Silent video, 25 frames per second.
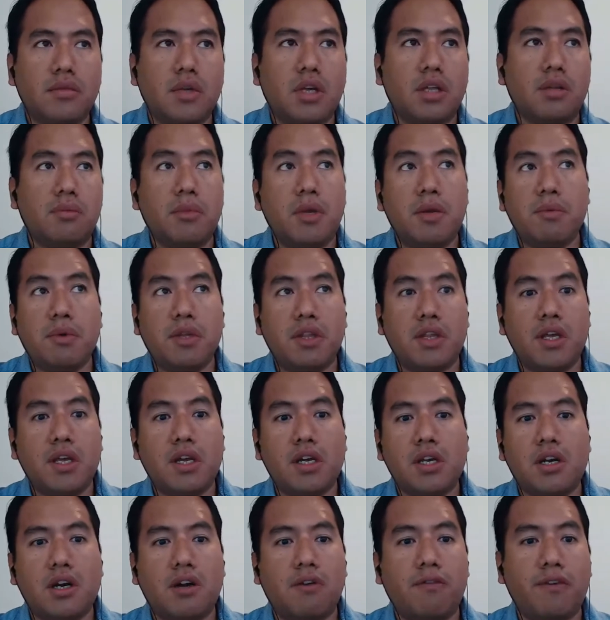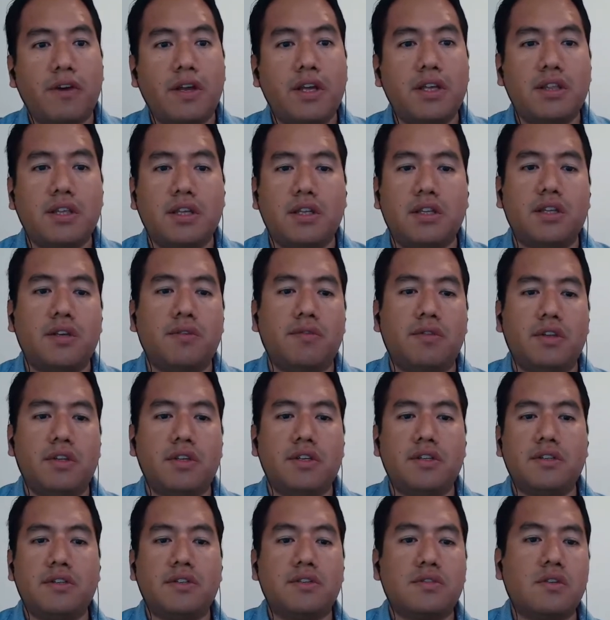and maybe they are afraid that if
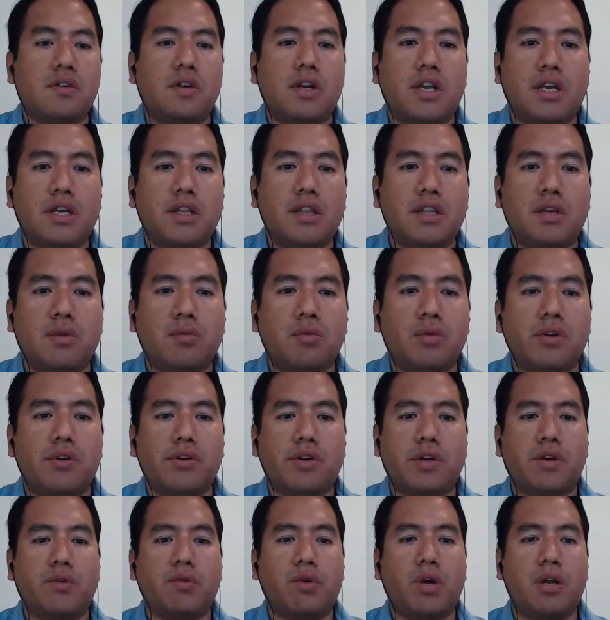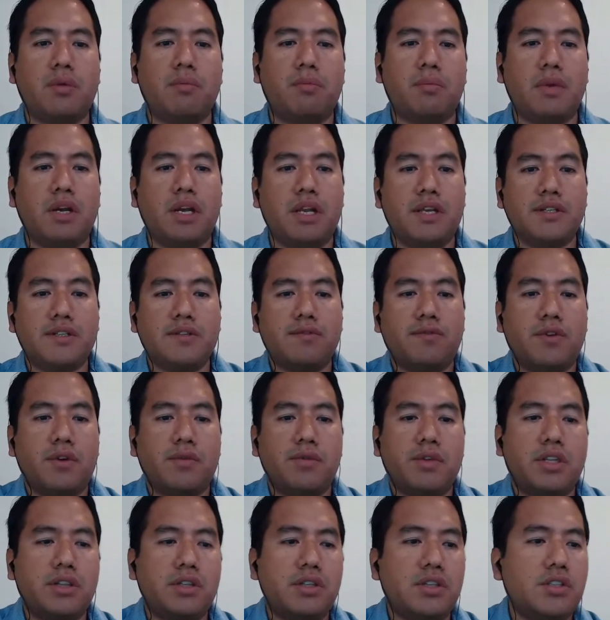this is online they will require less
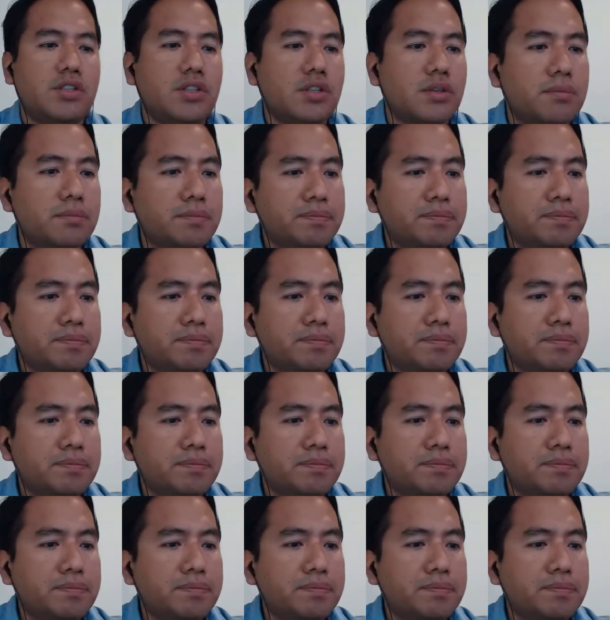from the teacher